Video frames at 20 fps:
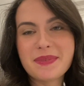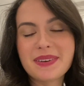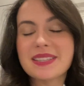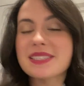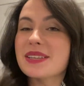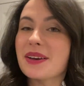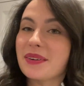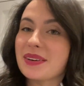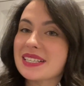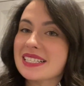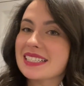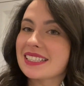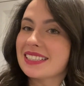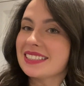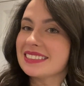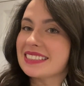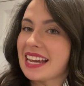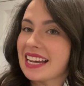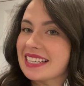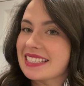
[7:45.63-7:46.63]
So
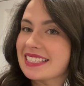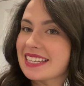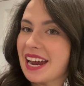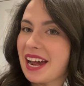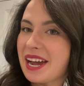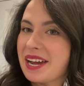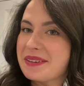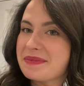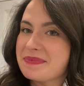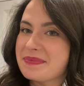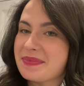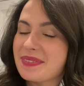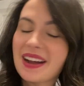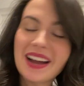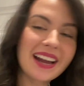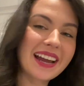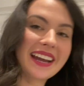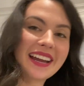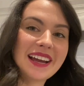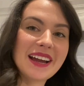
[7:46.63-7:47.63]
until next time,
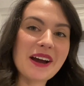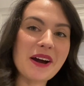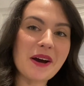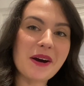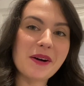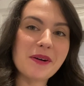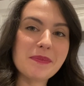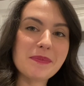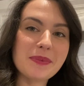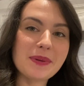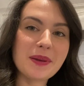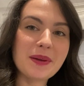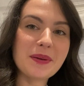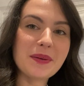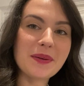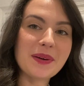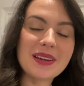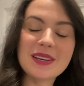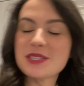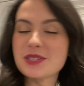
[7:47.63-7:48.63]
I hope
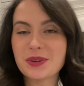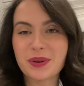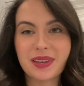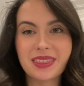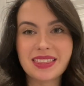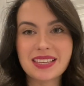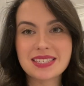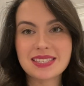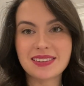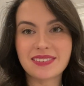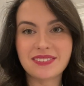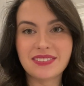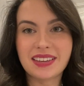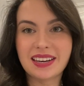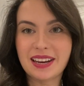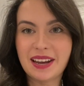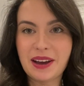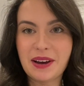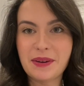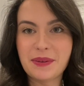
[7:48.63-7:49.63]
you enjoyed this
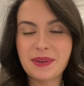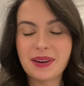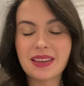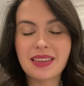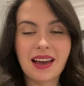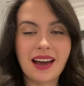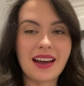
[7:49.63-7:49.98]
video.